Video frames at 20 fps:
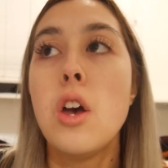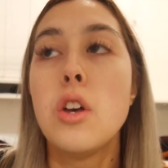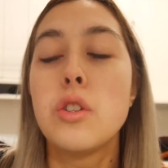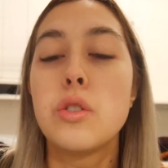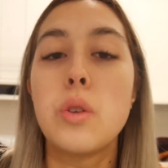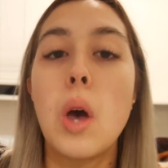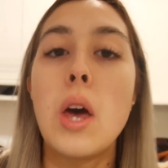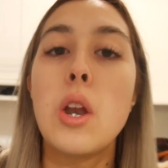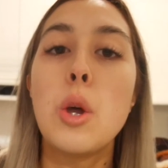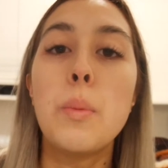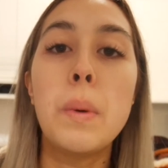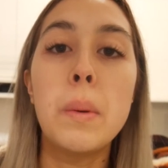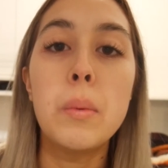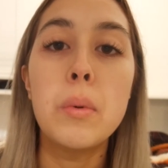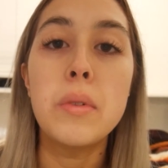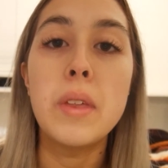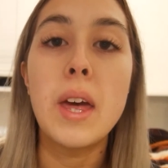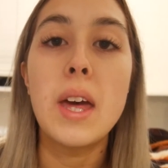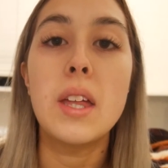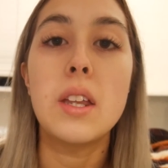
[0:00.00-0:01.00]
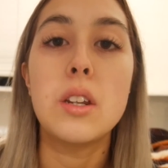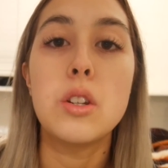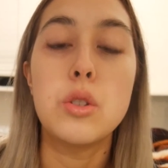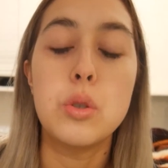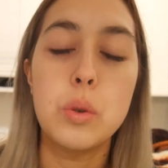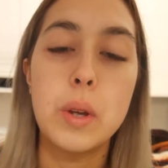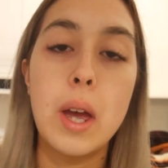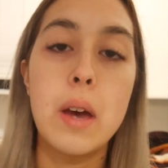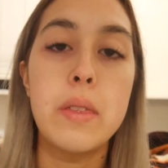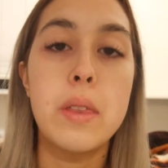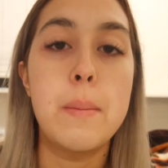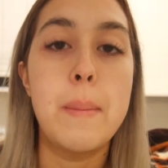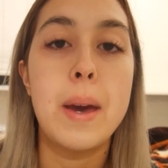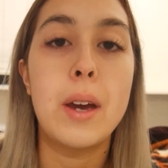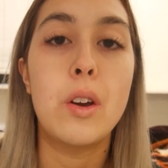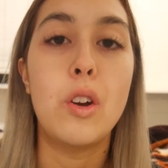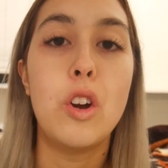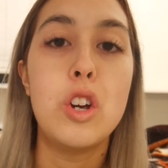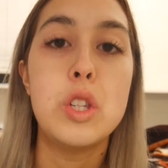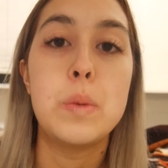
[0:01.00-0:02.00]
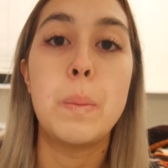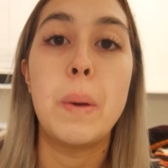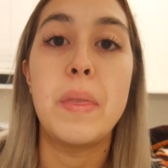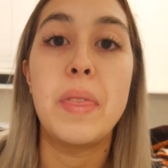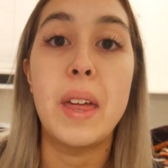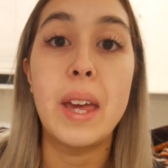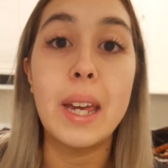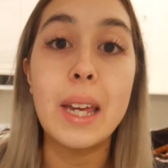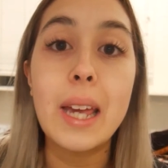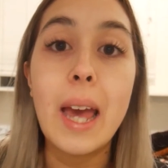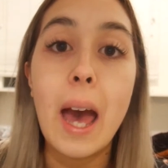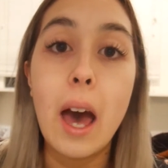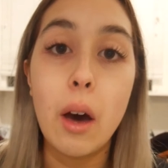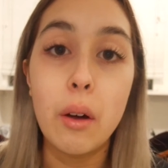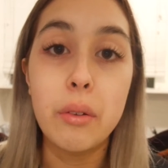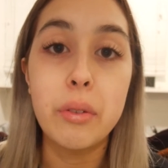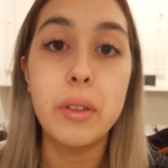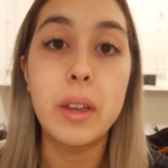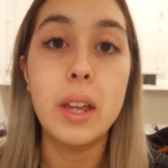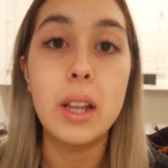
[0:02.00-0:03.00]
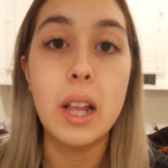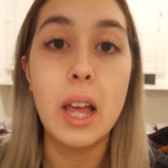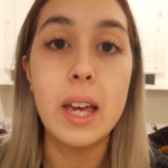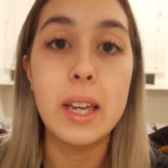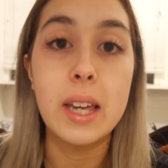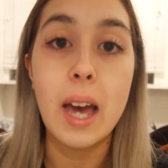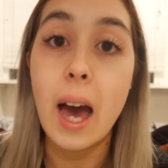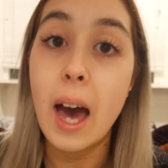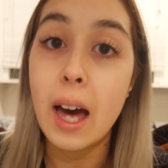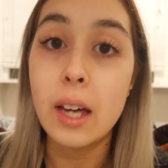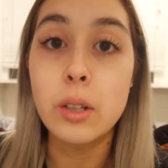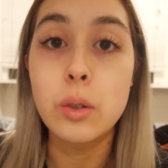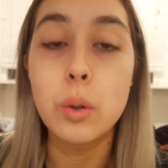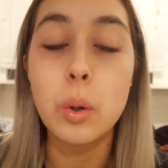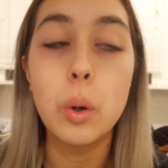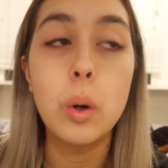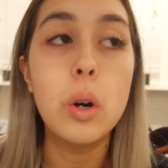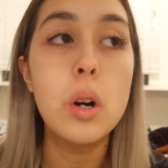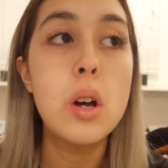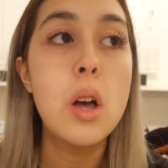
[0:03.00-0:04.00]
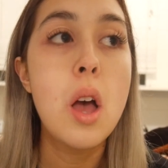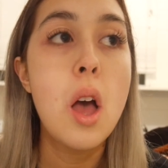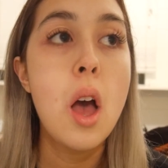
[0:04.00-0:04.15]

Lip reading: So I know people that do count their macros, but they eat healthy, like hardcore.